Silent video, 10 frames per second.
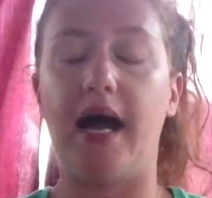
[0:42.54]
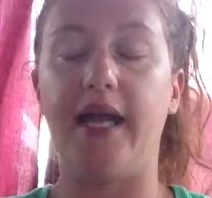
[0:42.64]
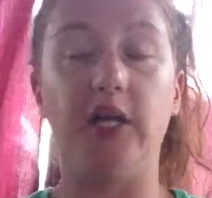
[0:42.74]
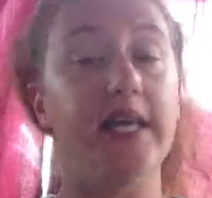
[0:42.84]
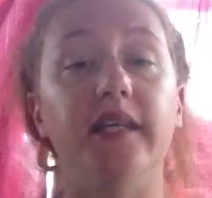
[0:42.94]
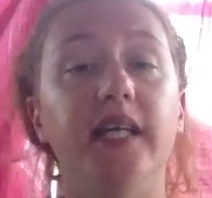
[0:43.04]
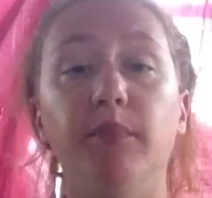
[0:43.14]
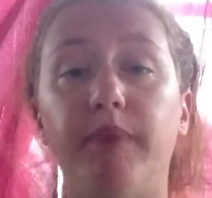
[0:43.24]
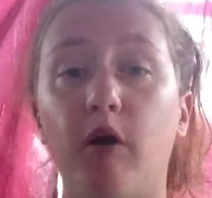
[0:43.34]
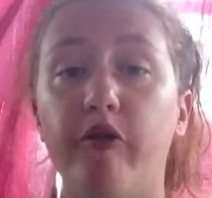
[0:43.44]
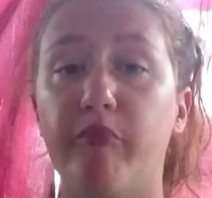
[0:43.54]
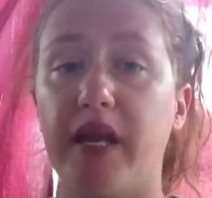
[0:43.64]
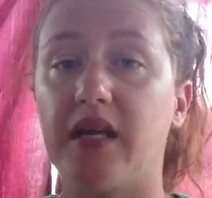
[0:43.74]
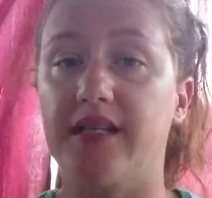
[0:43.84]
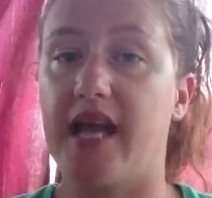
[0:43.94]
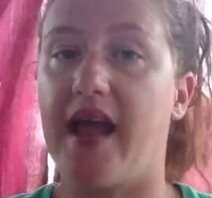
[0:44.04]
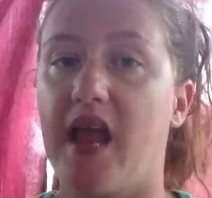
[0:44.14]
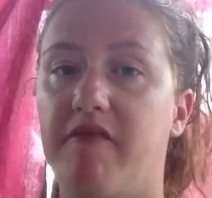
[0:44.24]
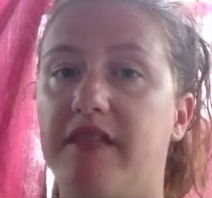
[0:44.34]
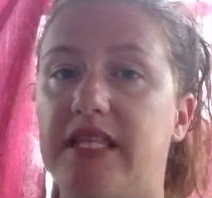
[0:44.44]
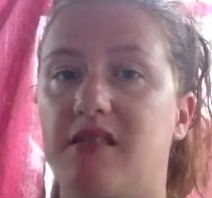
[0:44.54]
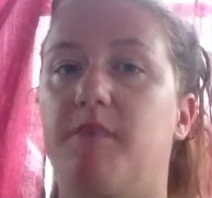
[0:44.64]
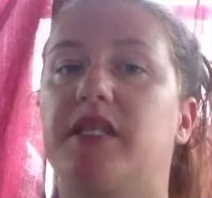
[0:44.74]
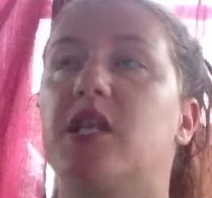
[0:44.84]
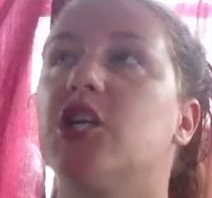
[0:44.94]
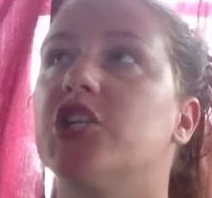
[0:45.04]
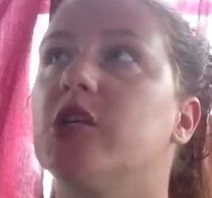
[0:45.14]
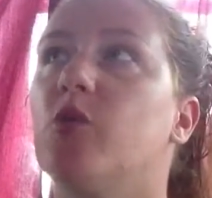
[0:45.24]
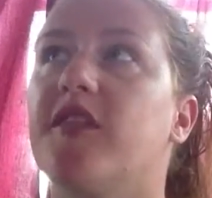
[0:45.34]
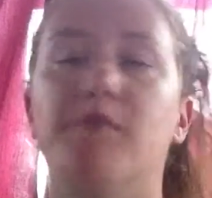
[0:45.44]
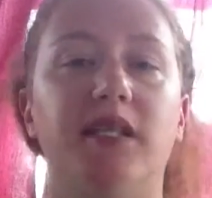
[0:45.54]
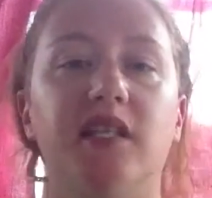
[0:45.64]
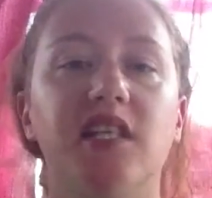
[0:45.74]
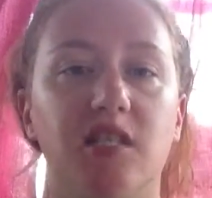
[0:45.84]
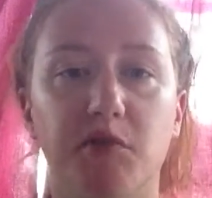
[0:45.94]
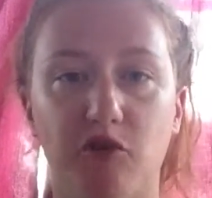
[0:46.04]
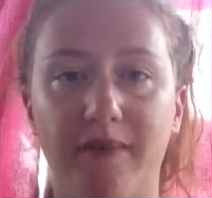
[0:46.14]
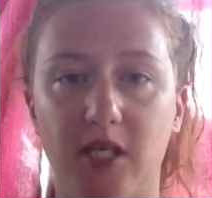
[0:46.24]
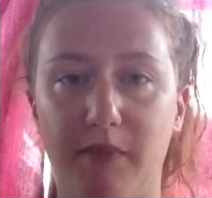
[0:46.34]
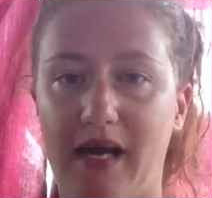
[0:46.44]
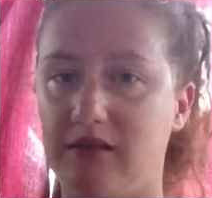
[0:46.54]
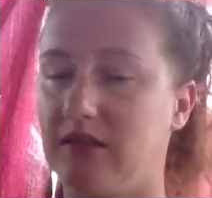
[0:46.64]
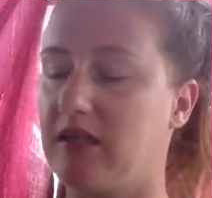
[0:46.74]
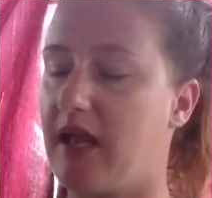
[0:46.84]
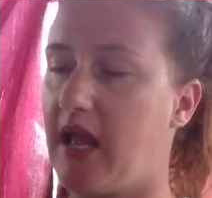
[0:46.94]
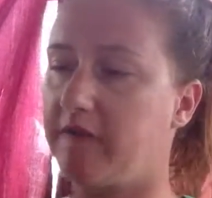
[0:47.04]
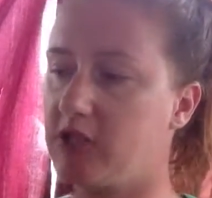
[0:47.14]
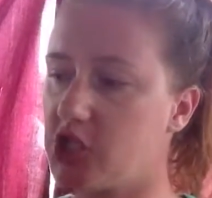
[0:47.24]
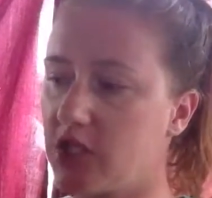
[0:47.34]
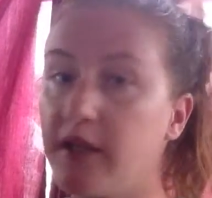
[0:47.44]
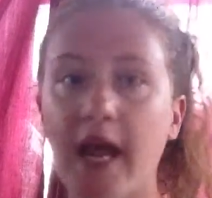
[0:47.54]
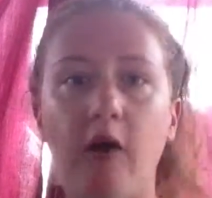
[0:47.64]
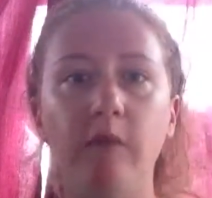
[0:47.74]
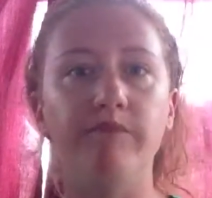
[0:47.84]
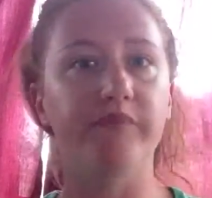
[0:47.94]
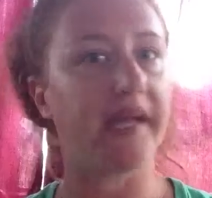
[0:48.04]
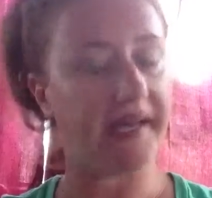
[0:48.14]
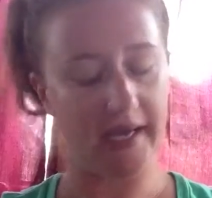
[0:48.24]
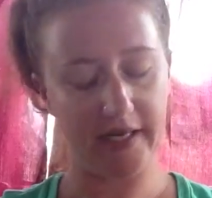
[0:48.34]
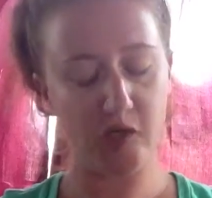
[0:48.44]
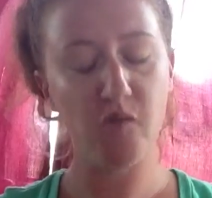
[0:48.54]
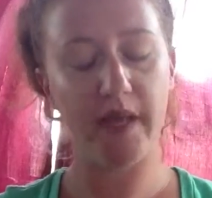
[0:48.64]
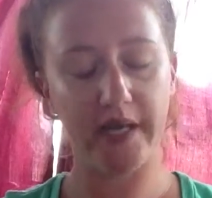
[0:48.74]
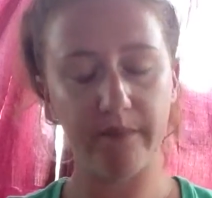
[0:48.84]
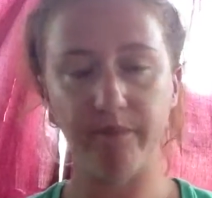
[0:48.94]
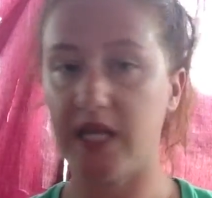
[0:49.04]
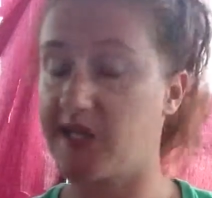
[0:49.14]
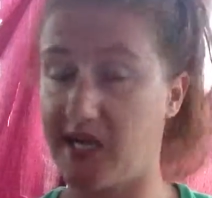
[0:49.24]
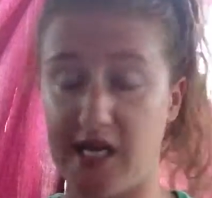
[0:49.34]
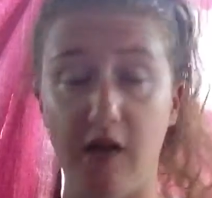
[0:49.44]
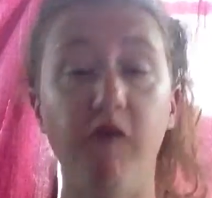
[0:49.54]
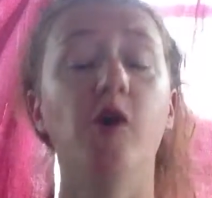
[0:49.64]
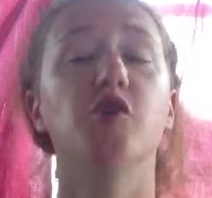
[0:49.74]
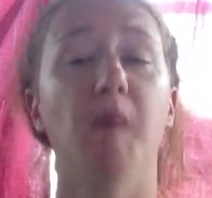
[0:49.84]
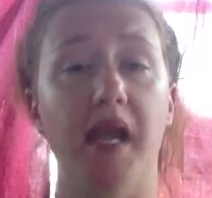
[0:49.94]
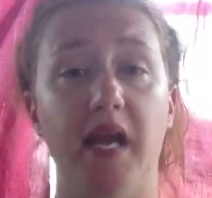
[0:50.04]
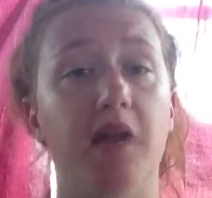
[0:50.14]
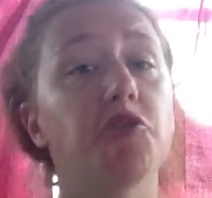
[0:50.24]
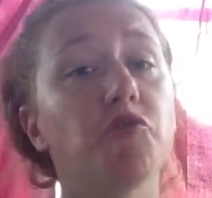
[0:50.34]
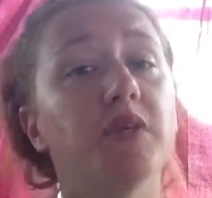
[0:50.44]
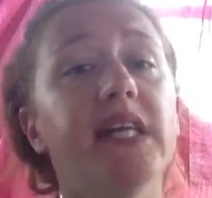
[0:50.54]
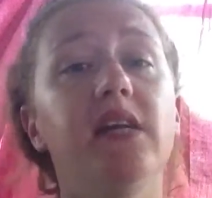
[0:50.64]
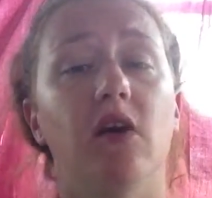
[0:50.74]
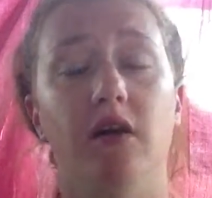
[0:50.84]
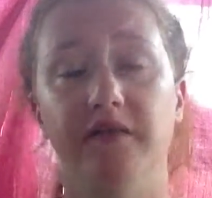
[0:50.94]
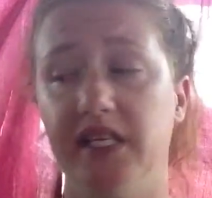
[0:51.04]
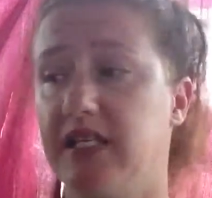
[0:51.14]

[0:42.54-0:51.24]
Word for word: I can't keep both because I have this obsession with monthly subscription boxes and I have to chill it out cannot get too many because I cannot afford too many and I don't need all of these